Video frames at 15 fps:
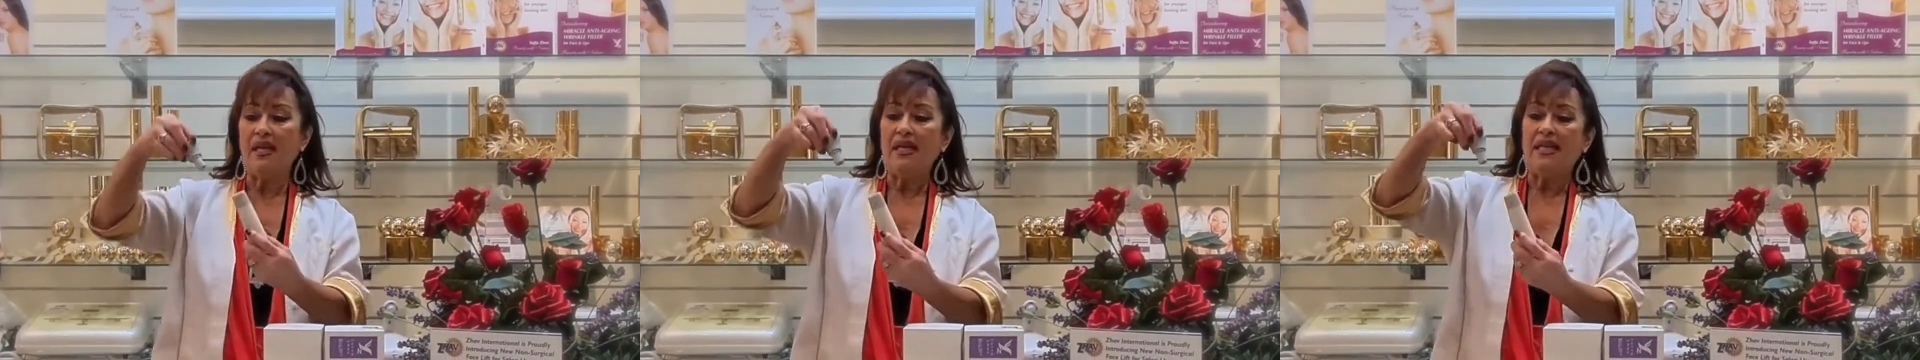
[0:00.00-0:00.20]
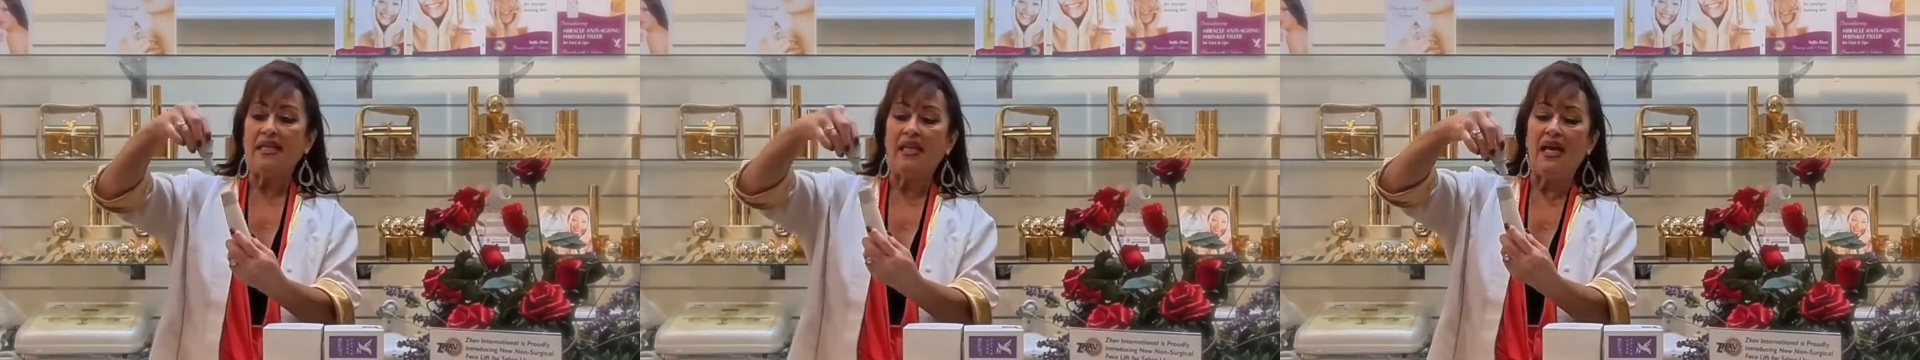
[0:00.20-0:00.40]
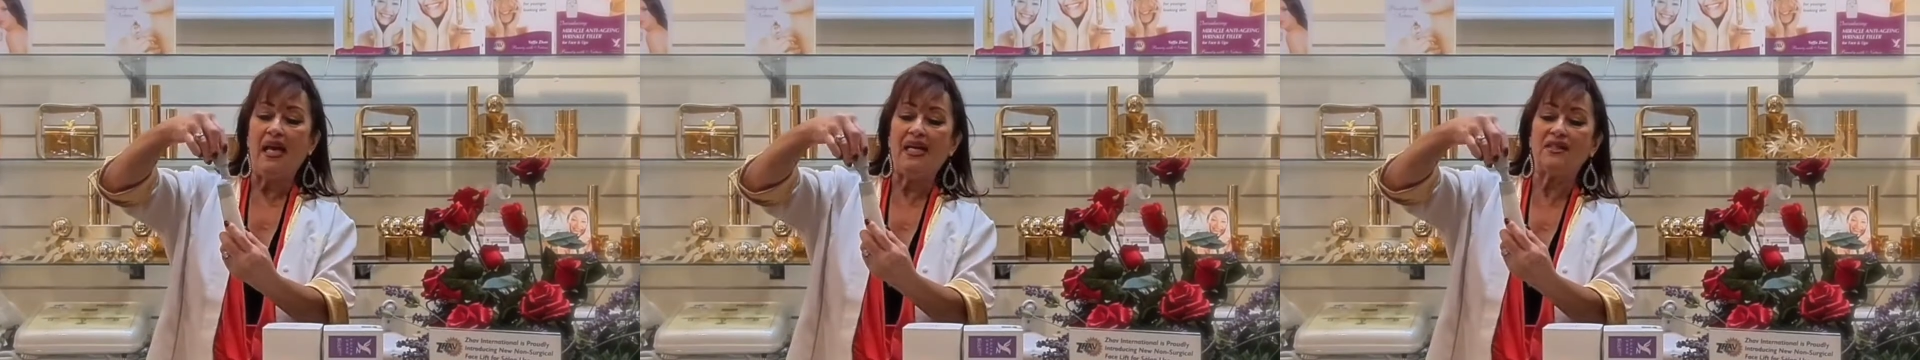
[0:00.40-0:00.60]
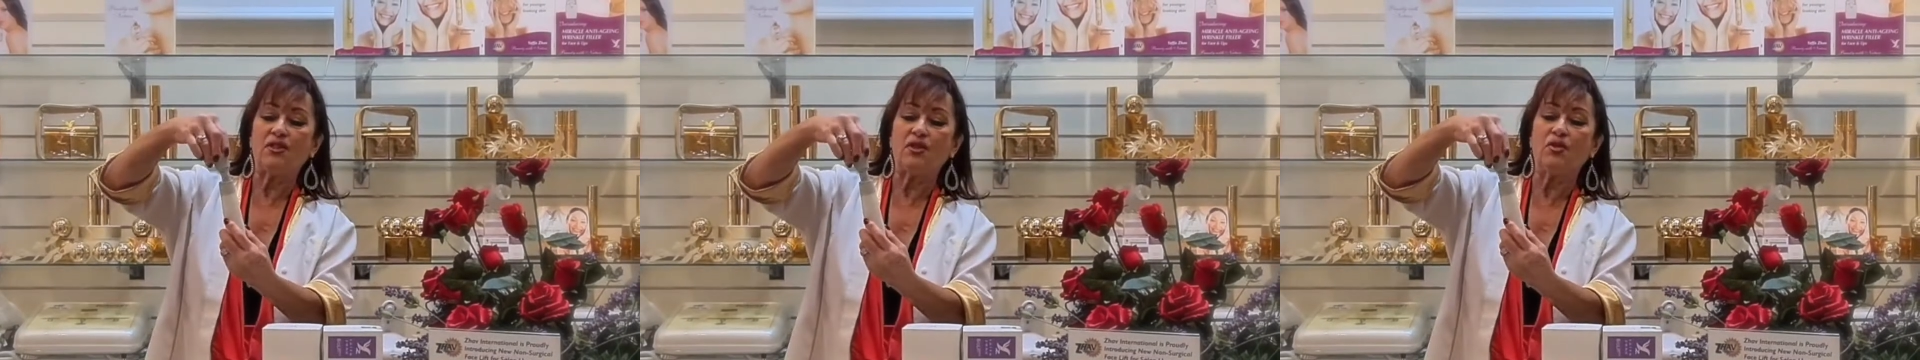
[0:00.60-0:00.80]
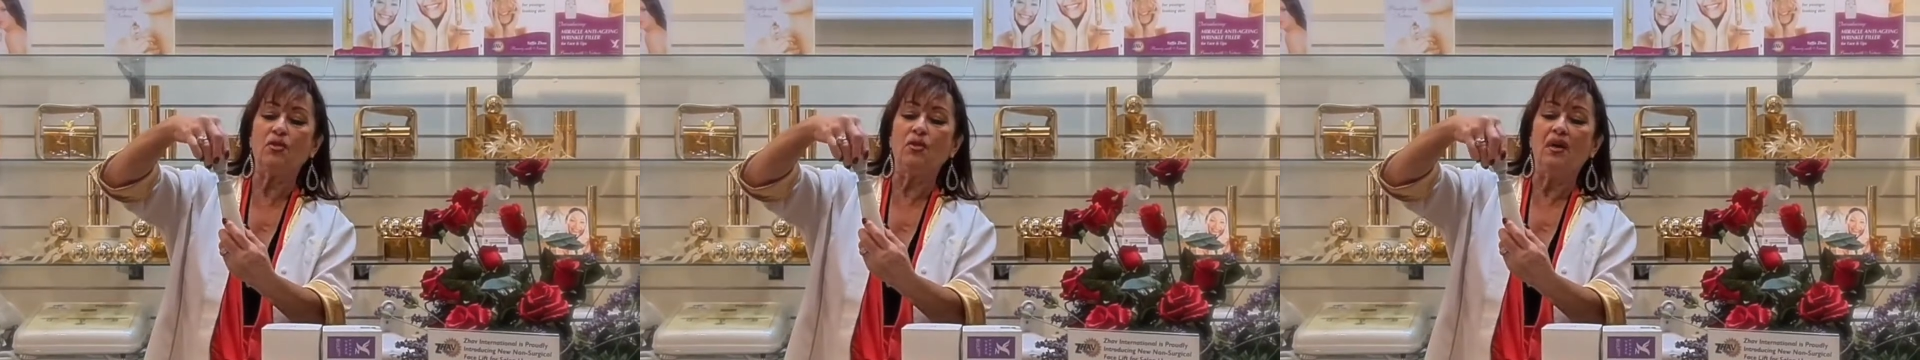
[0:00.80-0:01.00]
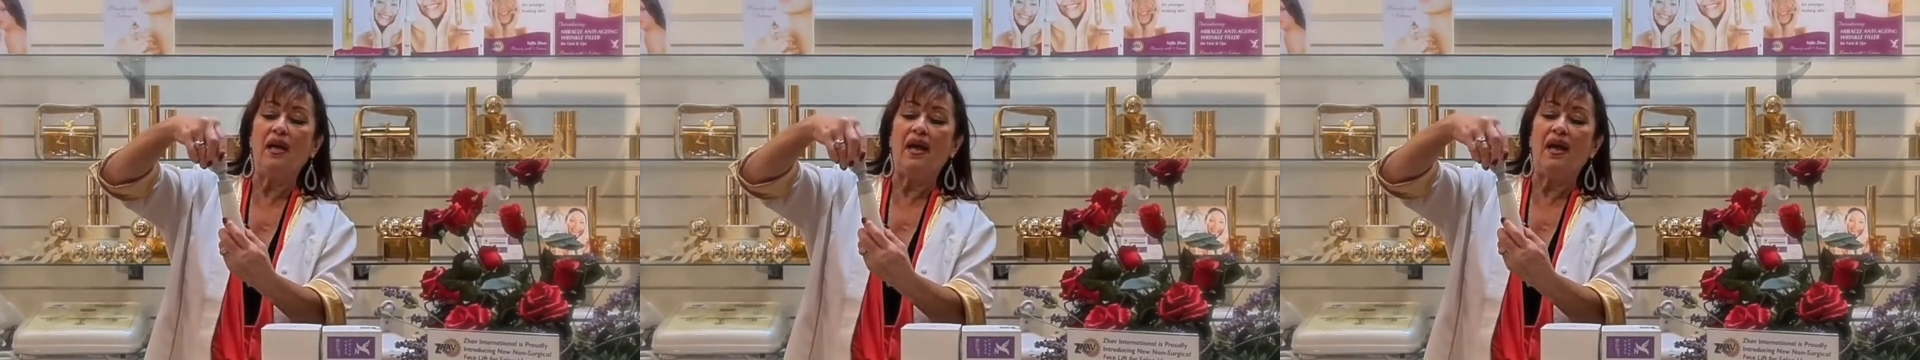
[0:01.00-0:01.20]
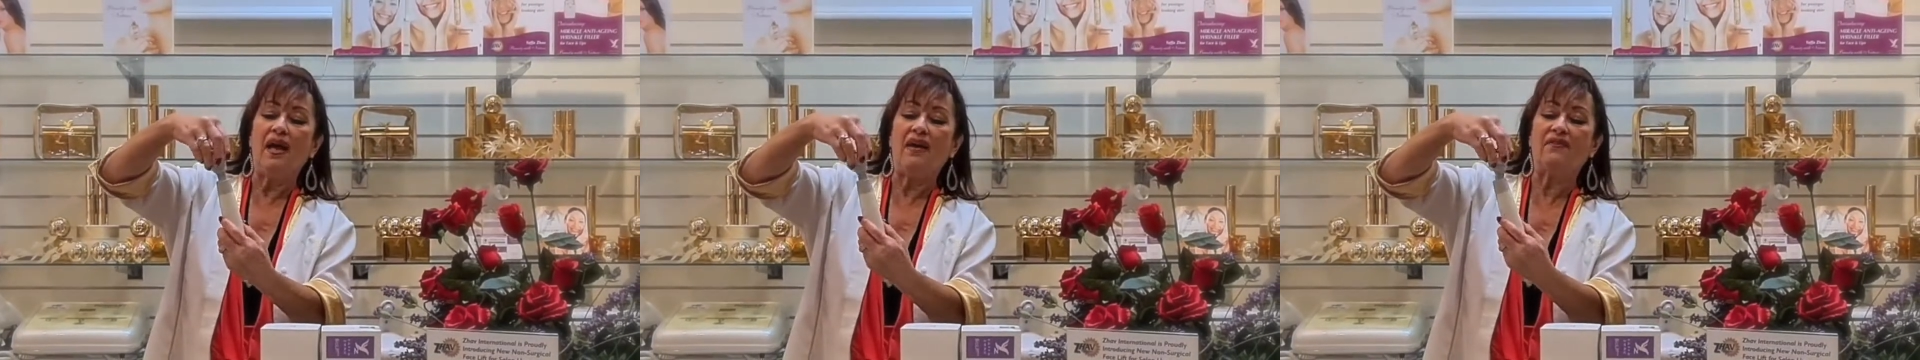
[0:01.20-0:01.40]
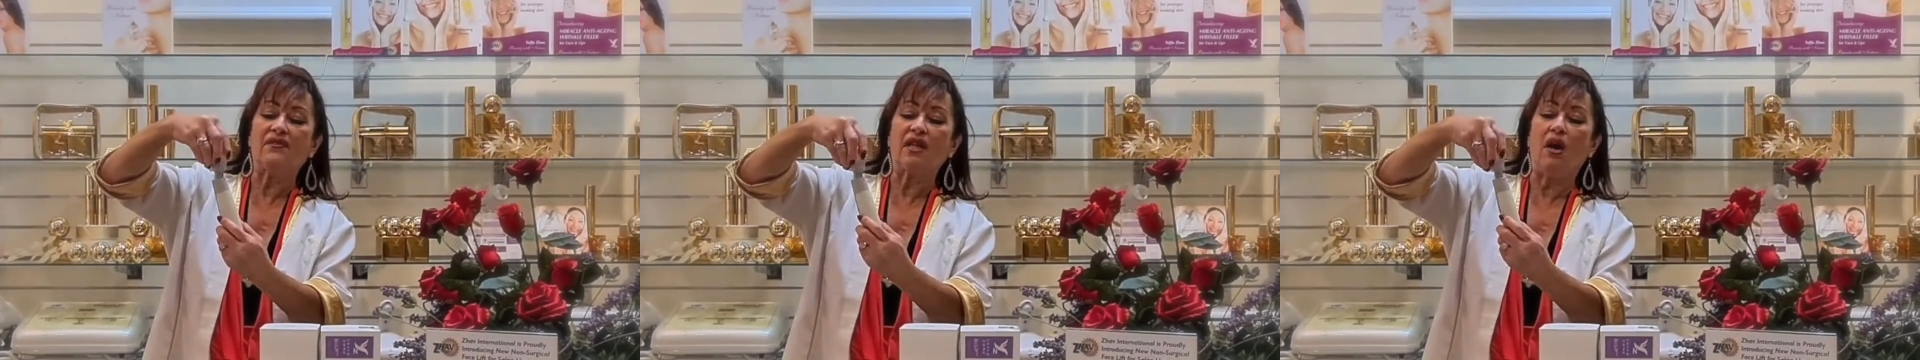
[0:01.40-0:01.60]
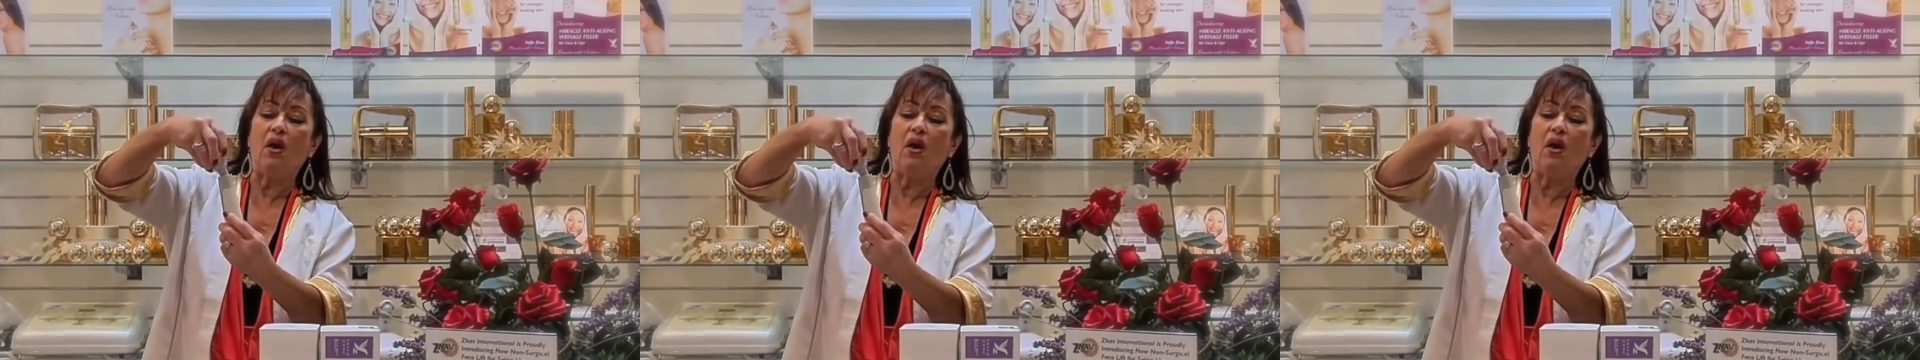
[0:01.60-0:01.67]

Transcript: It has to have the